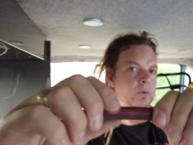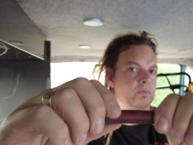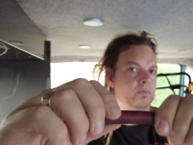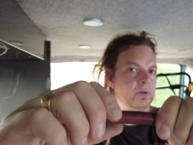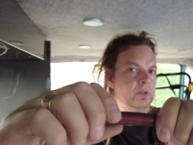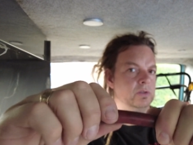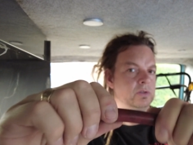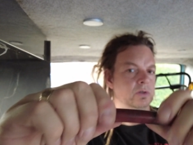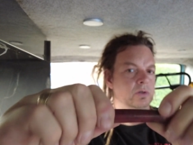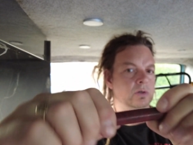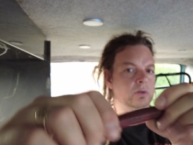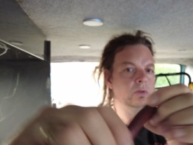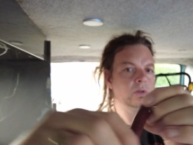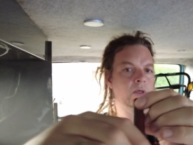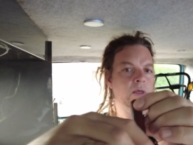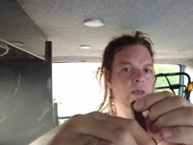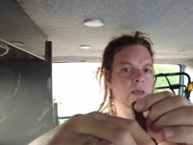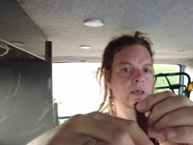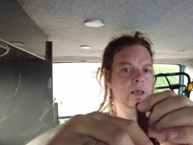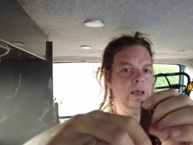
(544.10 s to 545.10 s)
equivalent at all.
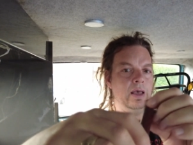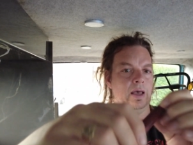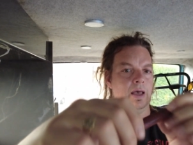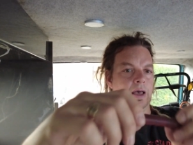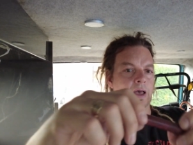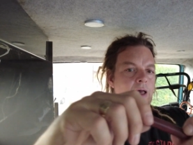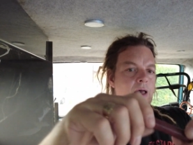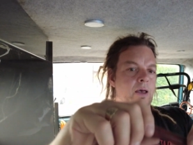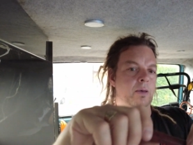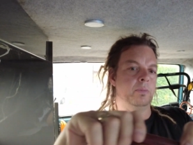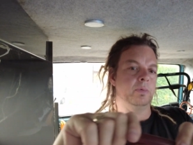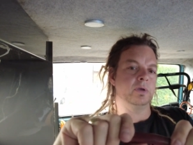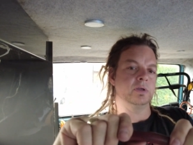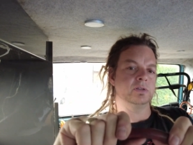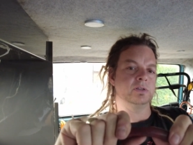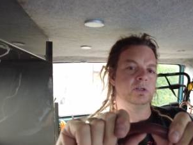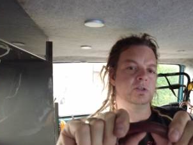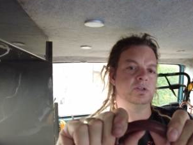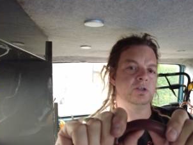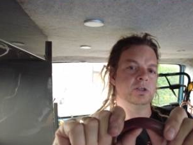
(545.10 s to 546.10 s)

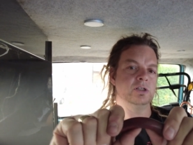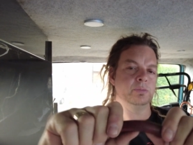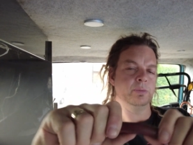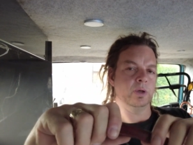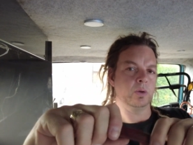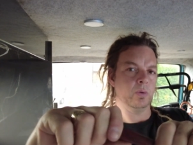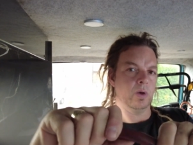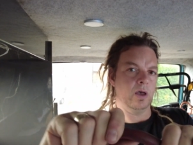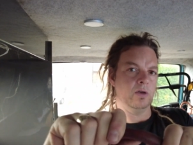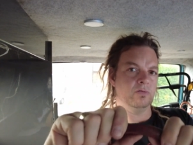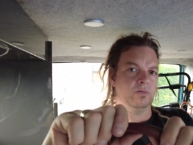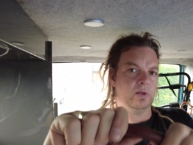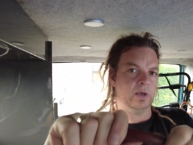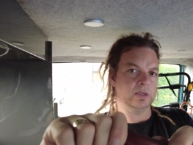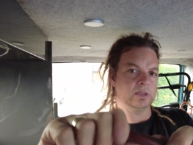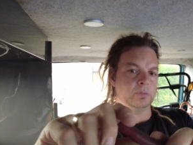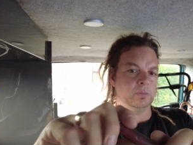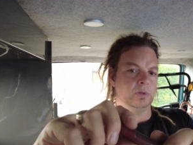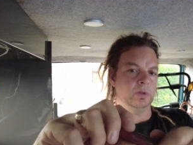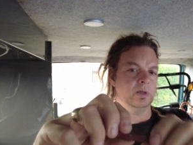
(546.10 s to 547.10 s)
Because um, this used to be quite
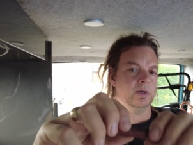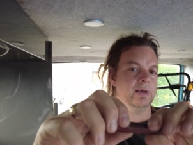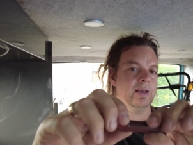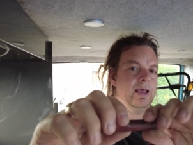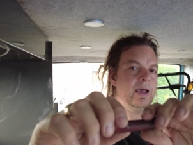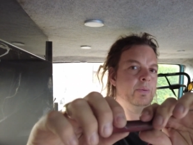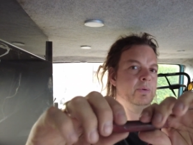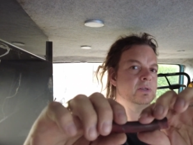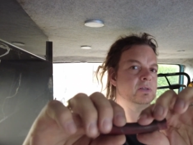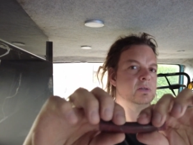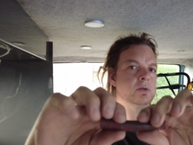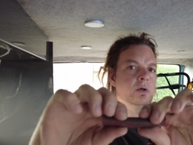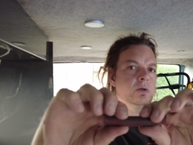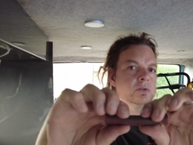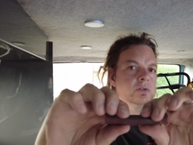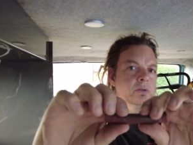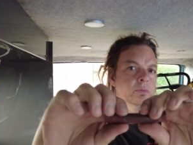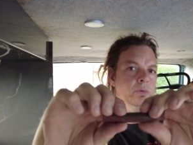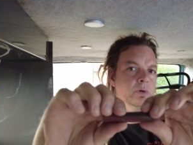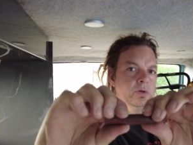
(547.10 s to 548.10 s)
flexible and now it's
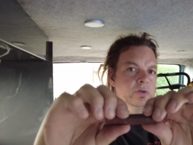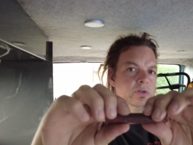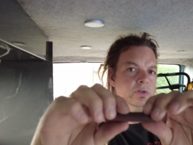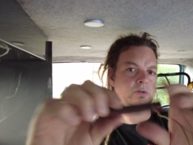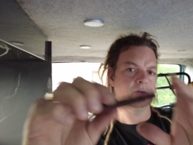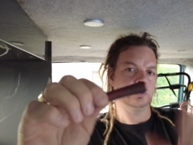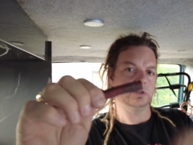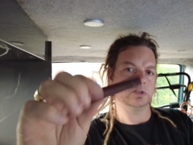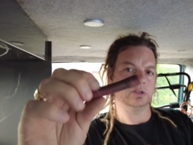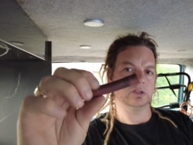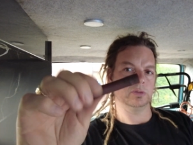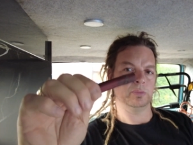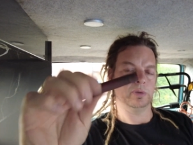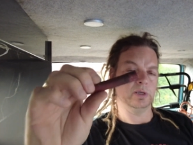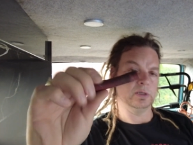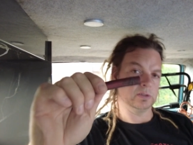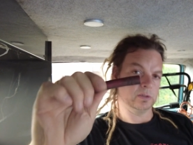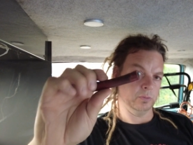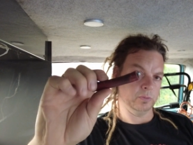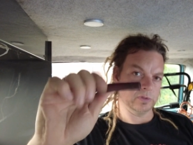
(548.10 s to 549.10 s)
not so much. This is a
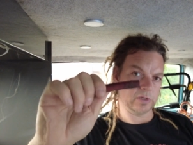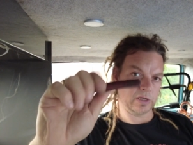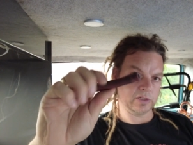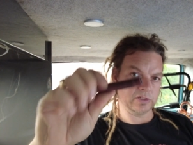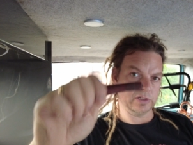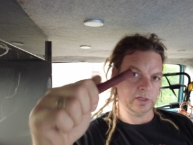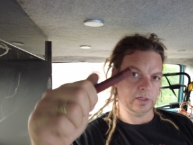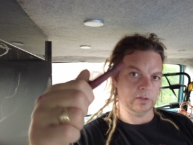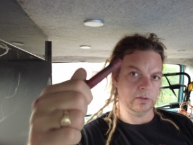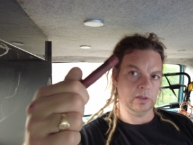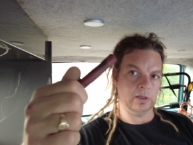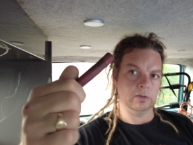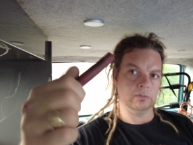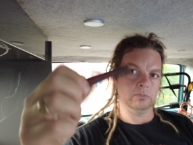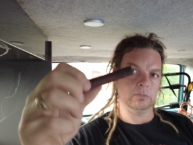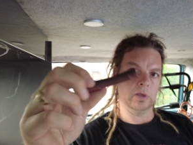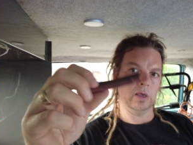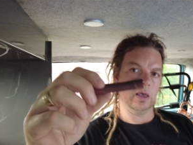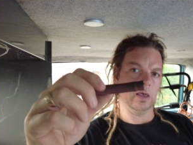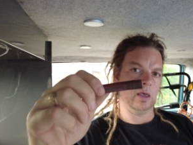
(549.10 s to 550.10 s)
piece that was actually
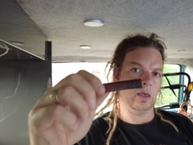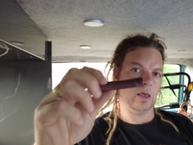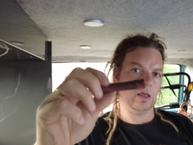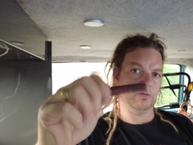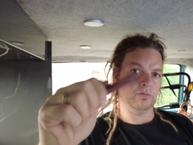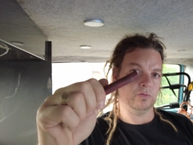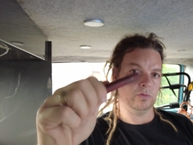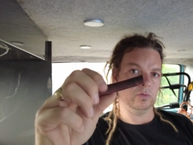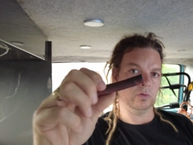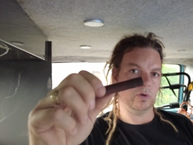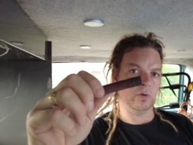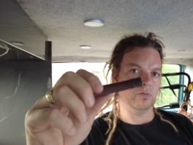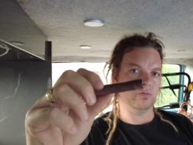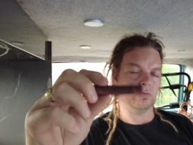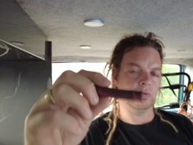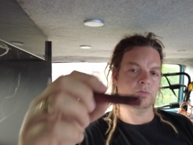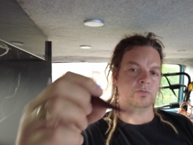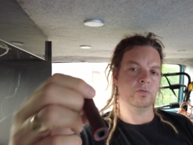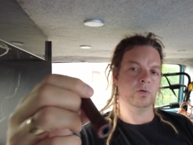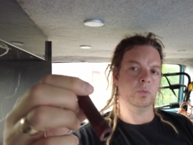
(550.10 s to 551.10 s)
uh, had fuel going
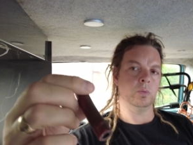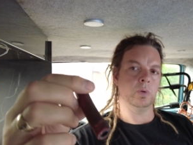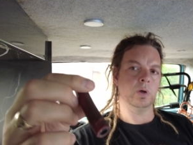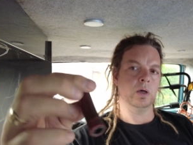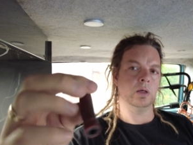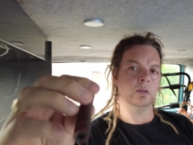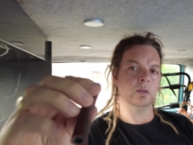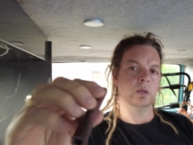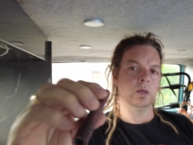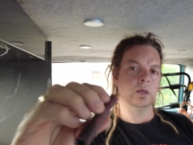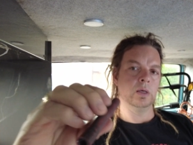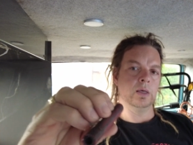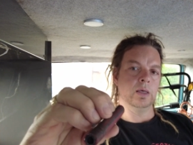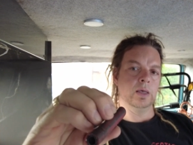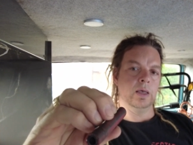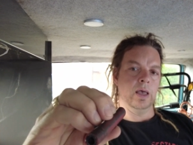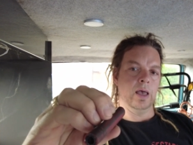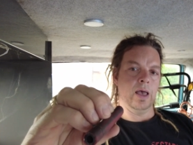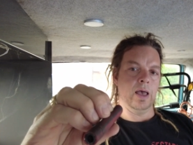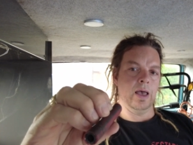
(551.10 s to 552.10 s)
through it for a while.
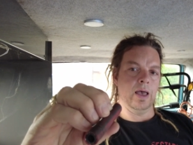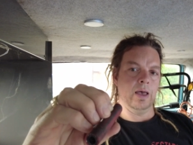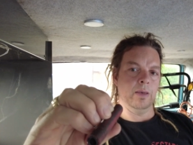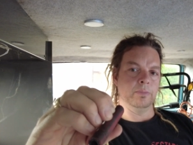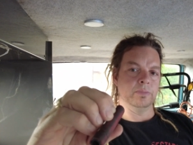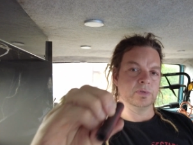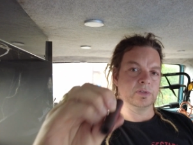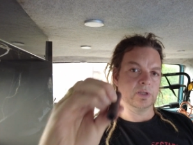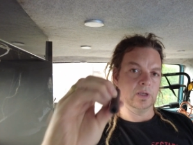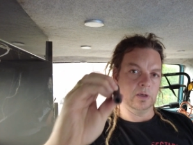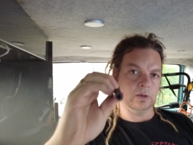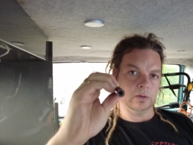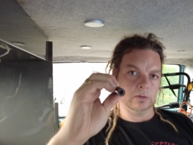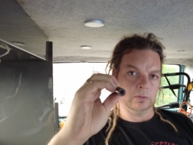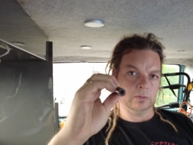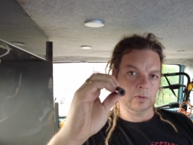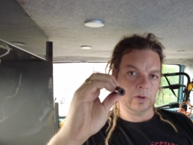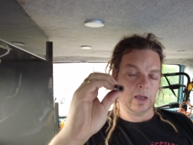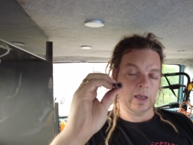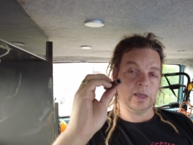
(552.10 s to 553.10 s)
Um,
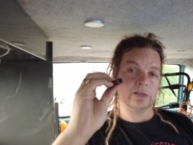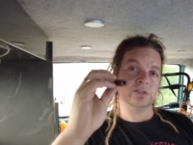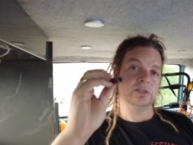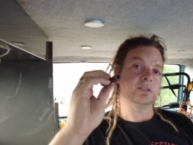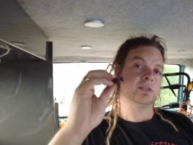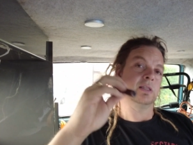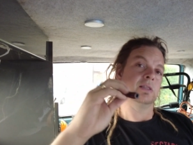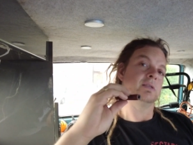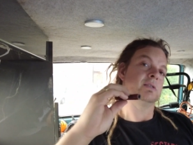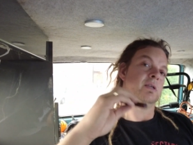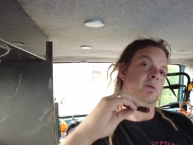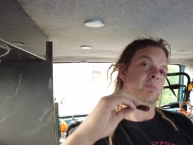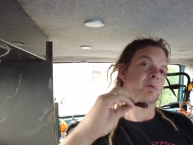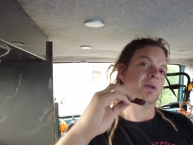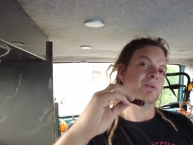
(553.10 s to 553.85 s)
so I actually said this in a